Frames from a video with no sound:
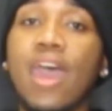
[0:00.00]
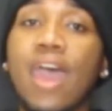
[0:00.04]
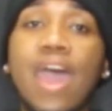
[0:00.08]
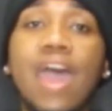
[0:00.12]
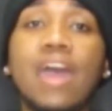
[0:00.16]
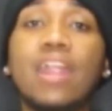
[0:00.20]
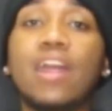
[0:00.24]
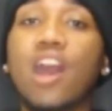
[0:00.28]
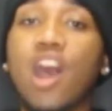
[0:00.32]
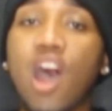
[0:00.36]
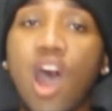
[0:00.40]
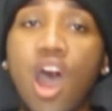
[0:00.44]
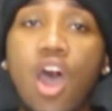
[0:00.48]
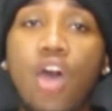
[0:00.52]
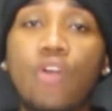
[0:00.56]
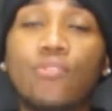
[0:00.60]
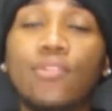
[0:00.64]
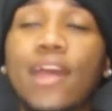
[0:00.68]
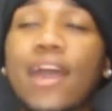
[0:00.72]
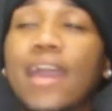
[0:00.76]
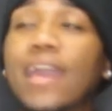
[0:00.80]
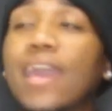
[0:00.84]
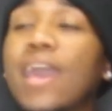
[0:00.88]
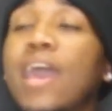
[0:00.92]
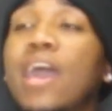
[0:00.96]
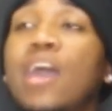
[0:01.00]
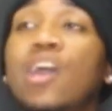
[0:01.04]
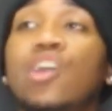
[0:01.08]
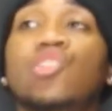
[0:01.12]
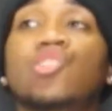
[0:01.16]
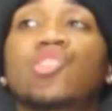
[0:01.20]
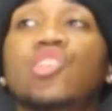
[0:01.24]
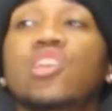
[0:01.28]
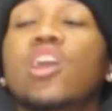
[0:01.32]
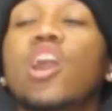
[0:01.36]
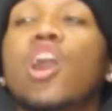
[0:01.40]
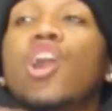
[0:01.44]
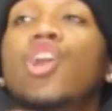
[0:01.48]
At all. Like,
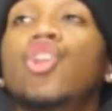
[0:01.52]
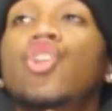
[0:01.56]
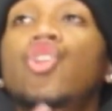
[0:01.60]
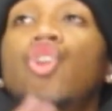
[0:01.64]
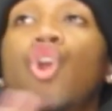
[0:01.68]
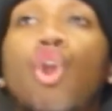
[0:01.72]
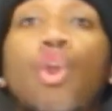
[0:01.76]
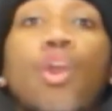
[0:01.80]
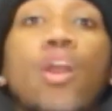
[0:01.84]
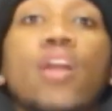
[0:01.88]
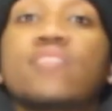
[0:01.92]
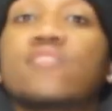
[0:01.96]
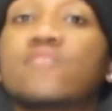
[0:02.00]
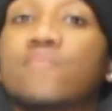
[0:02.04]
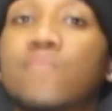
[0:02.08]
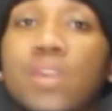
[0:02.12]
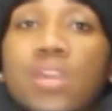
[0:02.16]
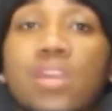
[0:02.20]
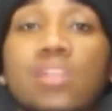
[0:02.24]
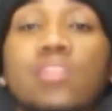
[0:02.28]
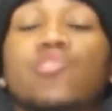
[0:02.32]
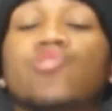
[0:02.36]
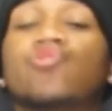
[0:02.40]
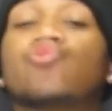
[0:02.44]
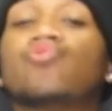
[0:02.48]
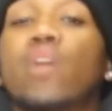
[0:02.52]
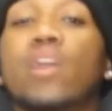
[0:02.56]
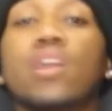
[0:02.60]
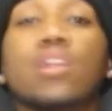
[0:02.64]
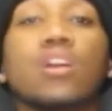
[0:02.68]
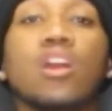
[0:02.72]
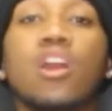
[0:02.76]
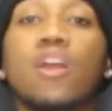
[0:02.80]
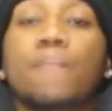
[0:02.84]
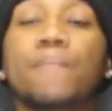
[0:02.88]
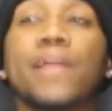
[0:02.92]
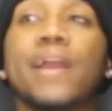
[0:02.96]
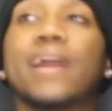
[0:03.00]
she annoys me straight
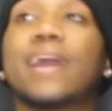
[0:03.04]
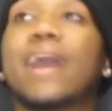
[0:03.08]
up.